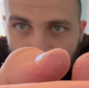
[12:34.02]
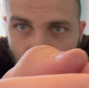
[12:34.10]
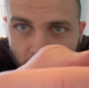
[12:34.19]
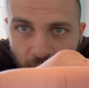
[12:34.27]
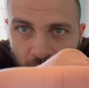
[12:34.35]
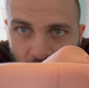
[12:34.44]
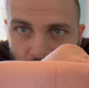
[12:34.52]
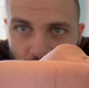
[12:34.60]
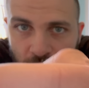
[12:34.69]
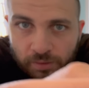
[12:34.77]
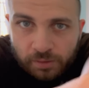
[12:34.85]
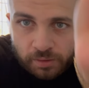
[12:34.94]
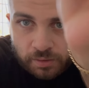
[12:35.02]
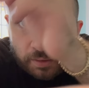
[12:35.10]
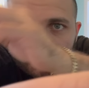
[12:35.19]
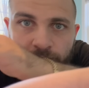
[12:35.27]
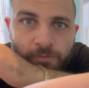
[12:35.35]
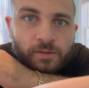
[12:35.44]
I got
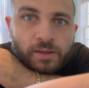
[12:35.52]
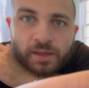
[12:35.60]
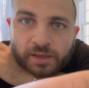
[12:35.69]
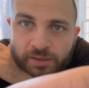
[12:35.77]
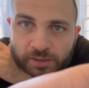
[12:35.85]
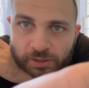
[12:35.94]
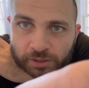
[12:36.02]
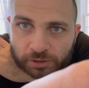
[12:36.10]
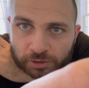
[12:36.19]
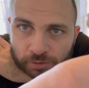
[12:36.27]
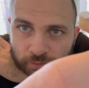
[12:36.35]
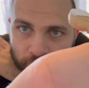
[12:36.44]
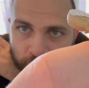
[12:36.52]
the head here,